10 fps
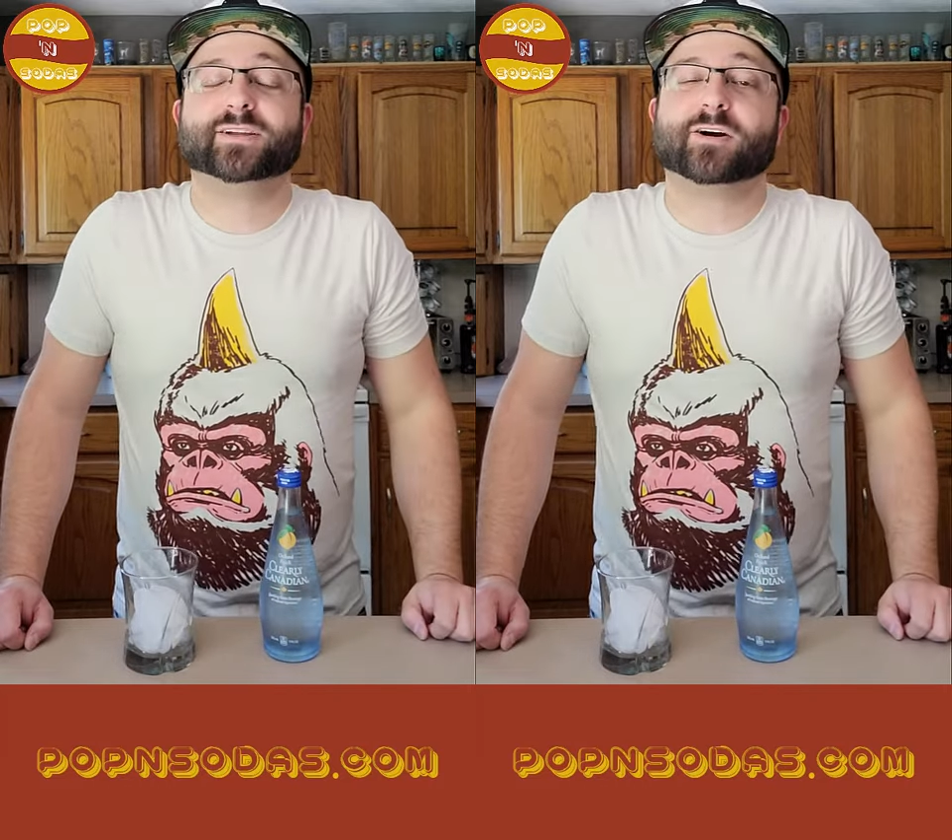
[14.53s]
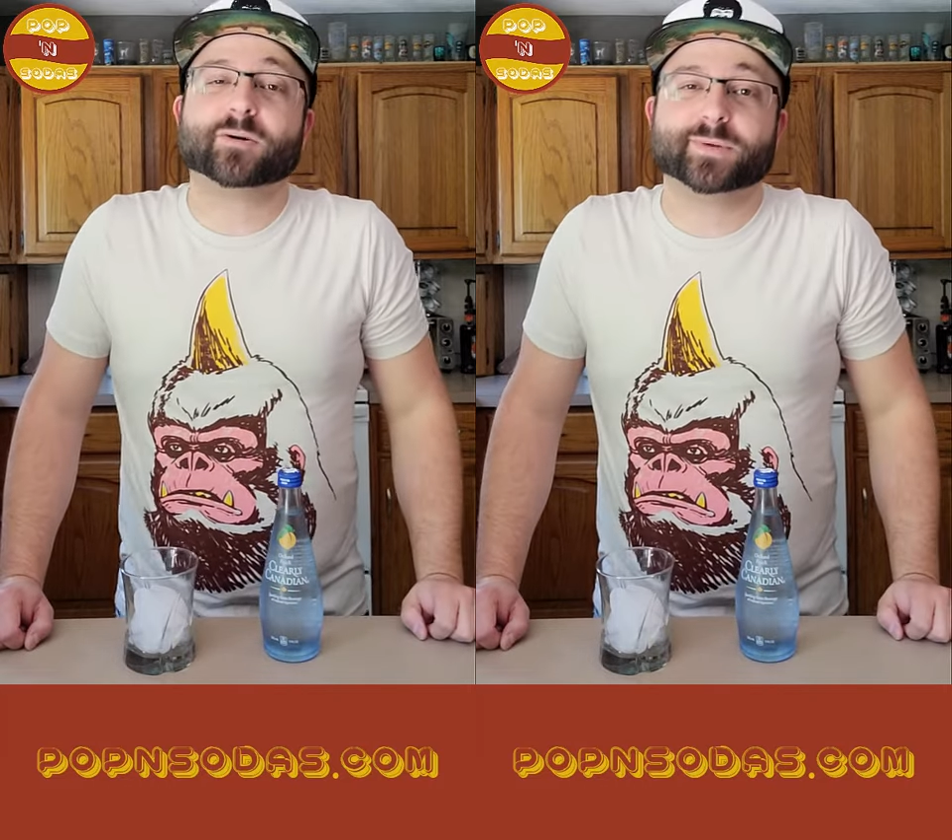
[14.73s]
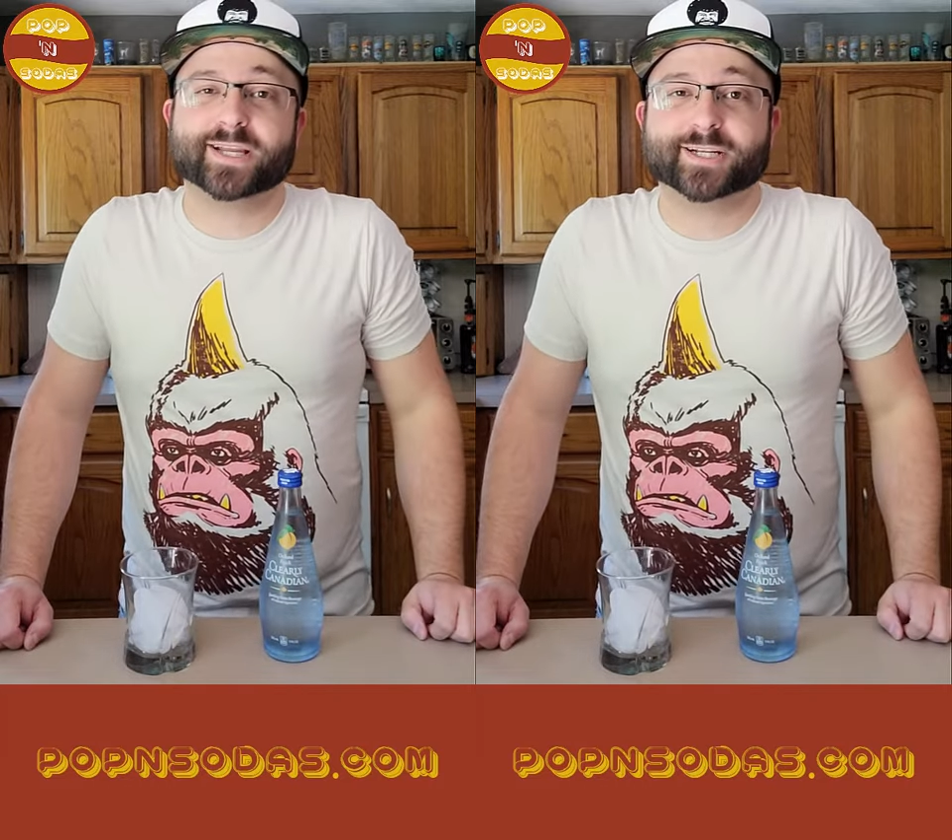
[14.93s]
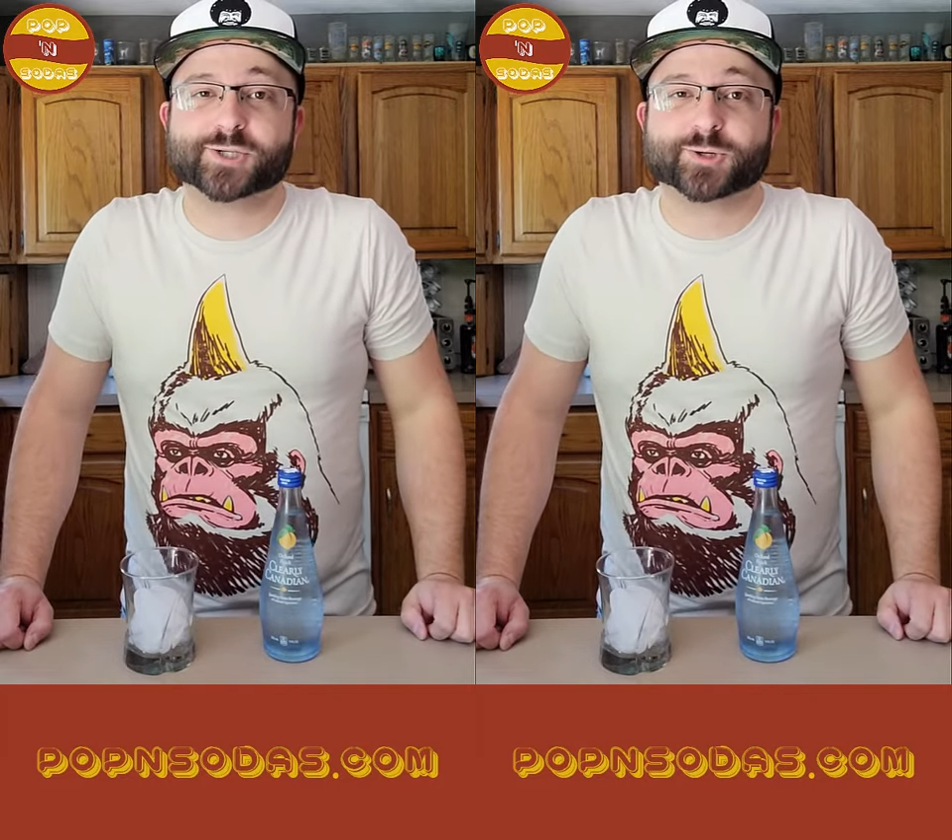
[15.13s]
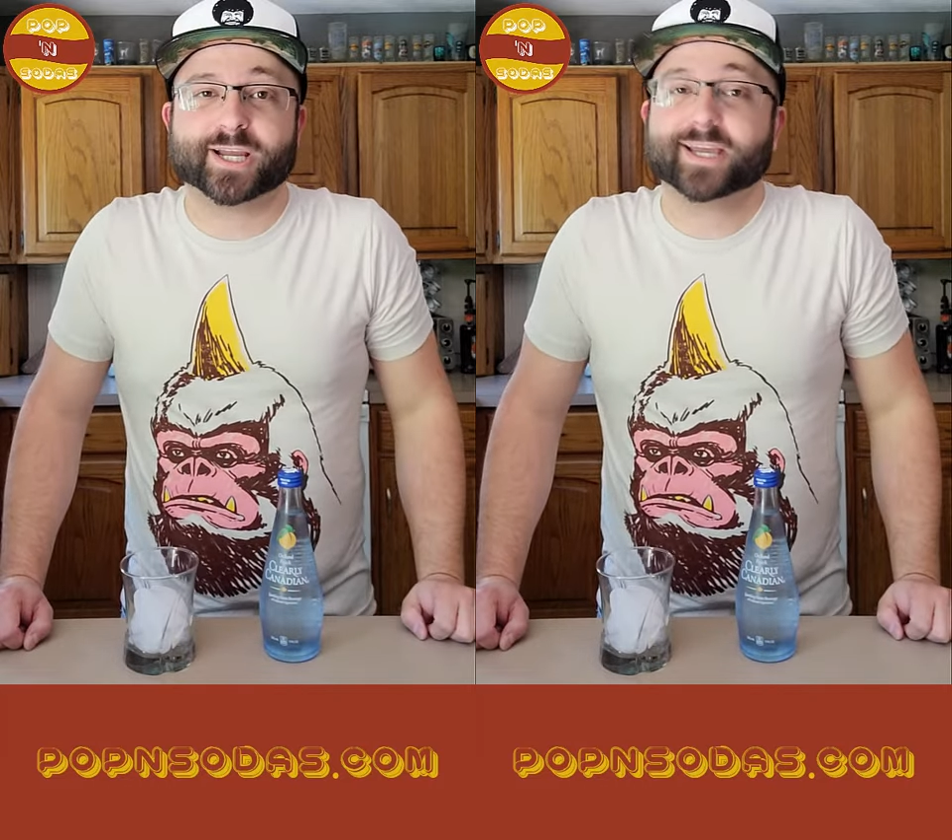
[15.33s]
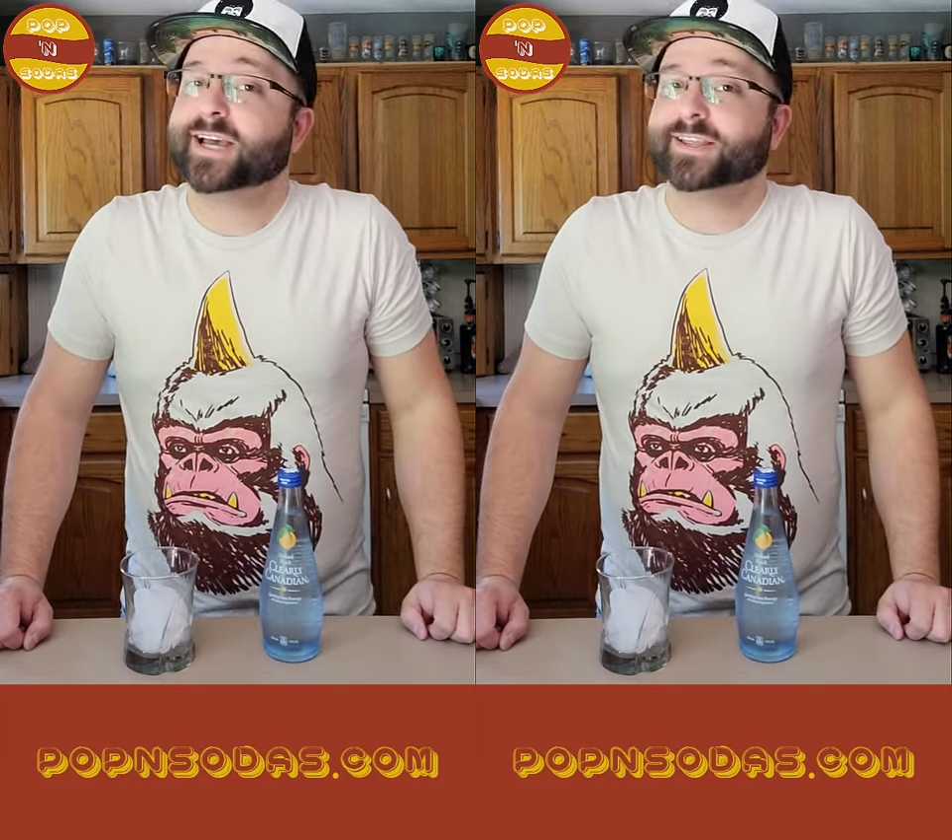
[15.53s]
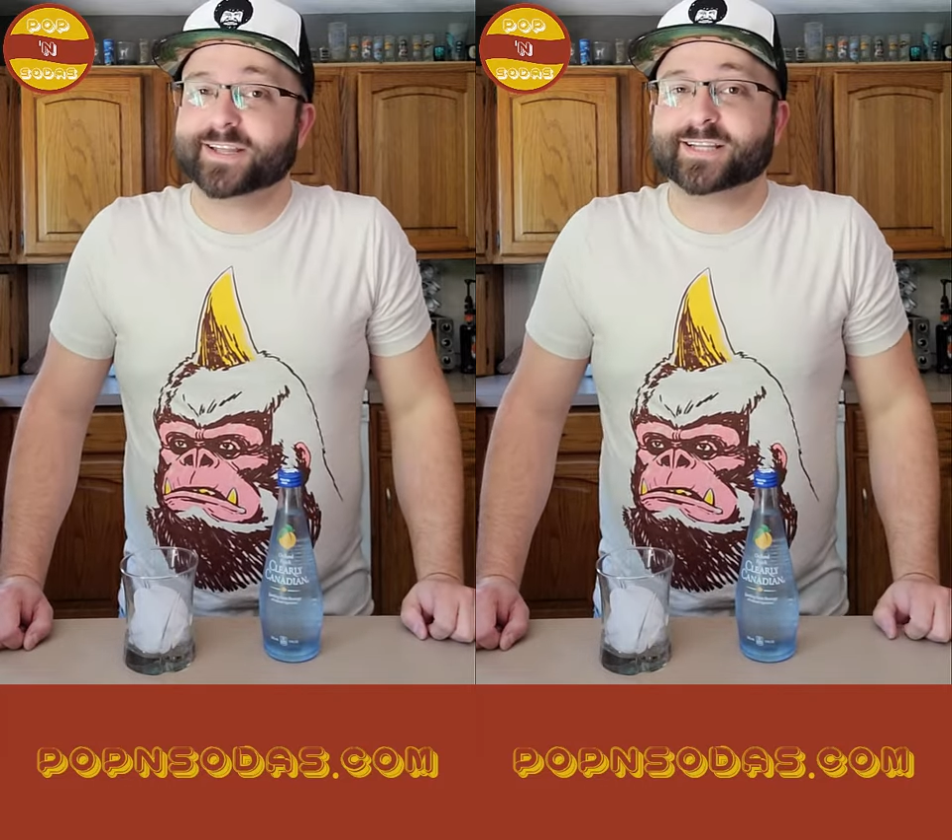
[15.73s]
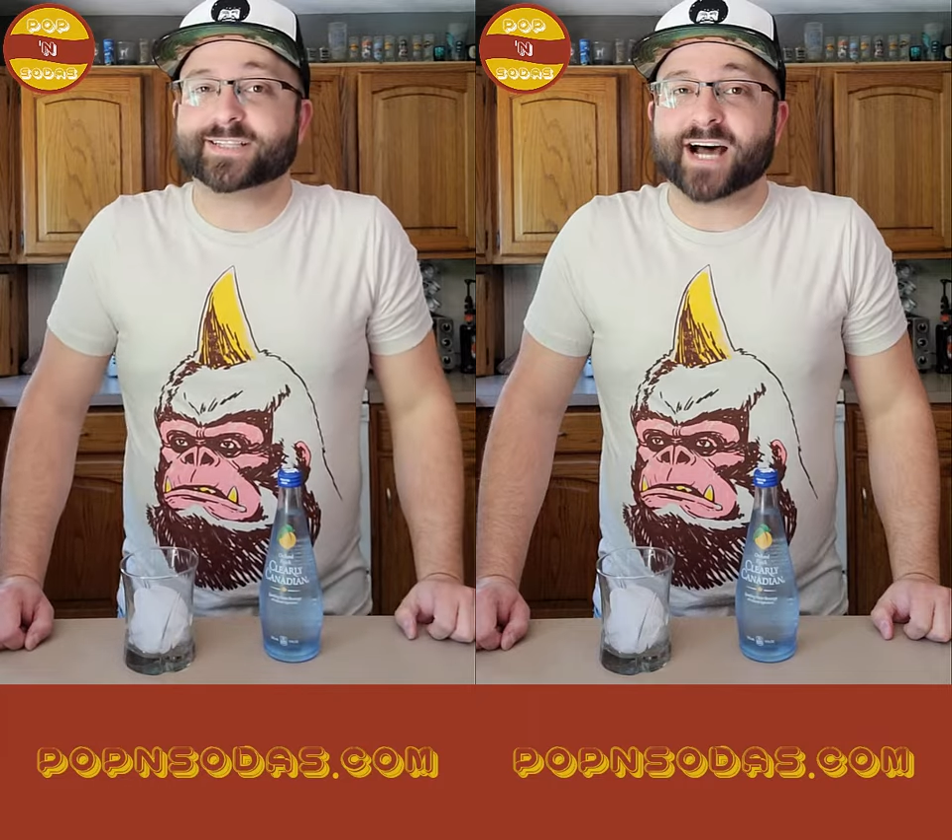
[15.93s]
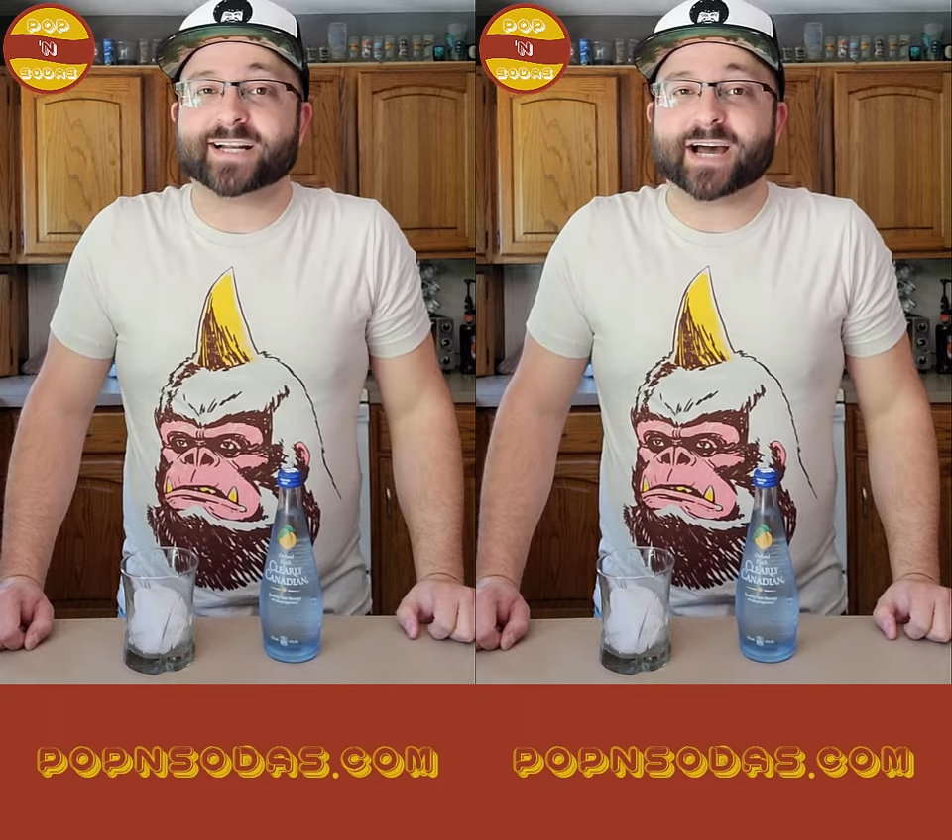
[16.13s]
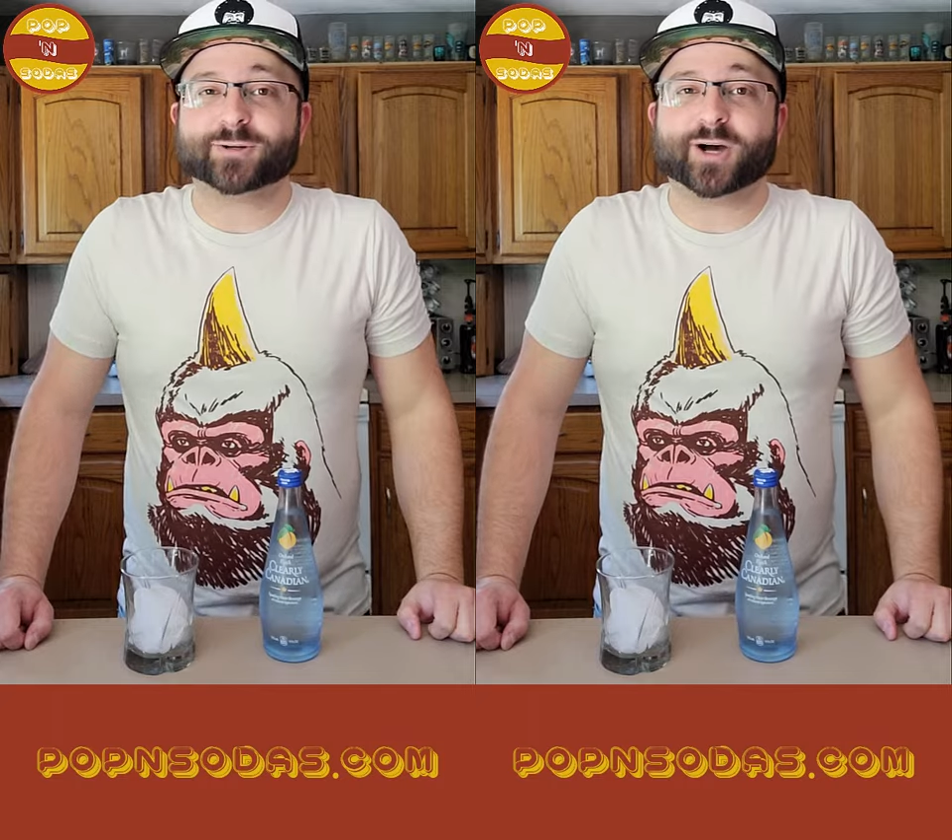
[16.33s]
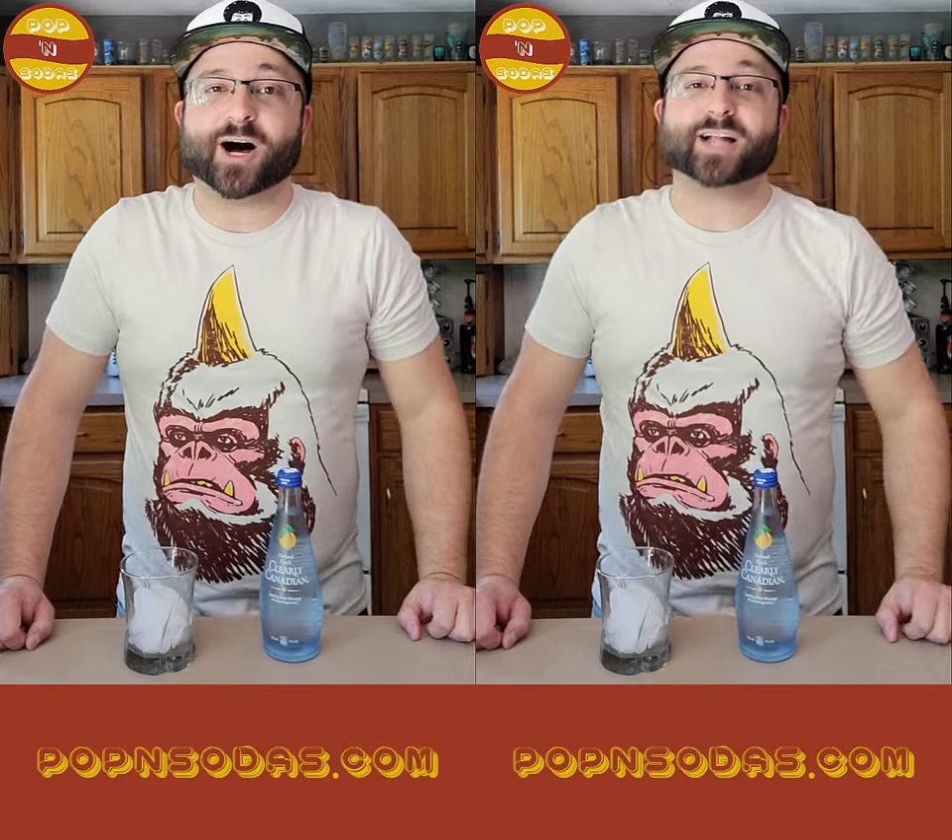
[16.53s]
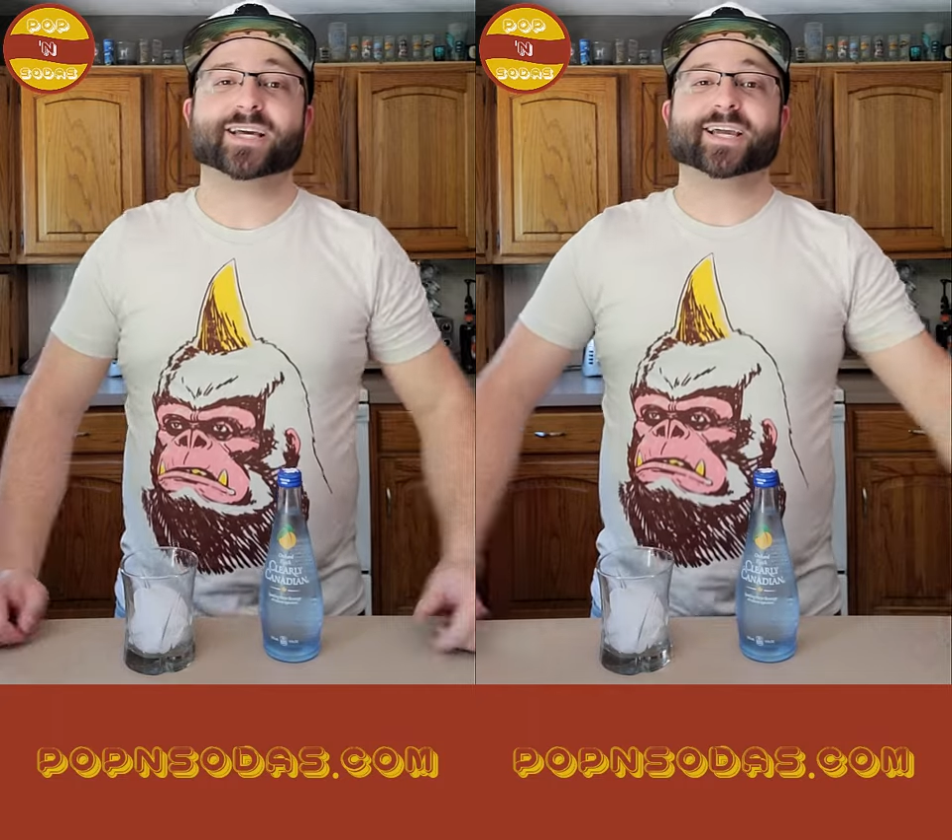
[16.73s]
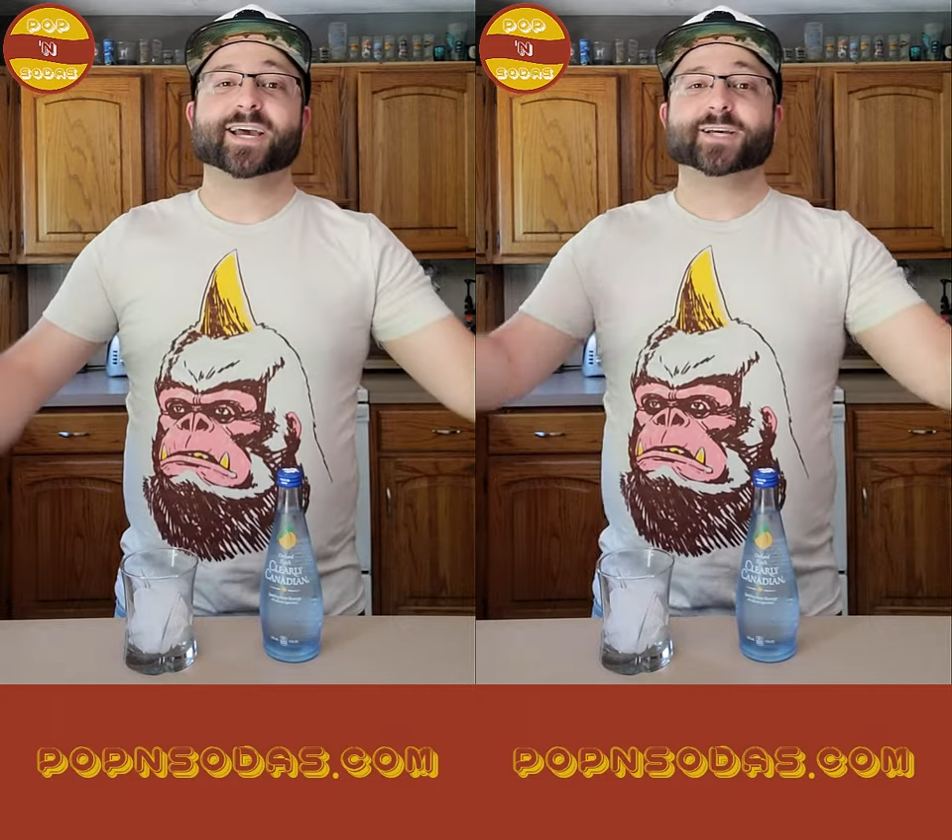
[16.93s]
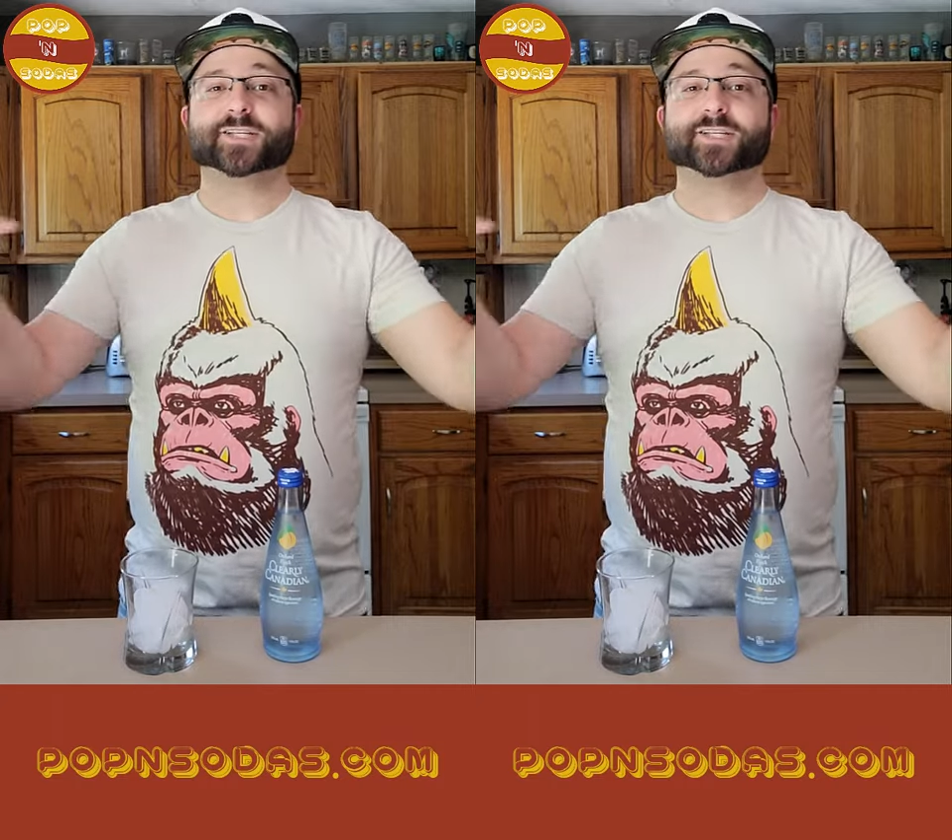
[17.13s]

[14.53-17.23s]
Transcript: carbonated drink that is non-alcoholic.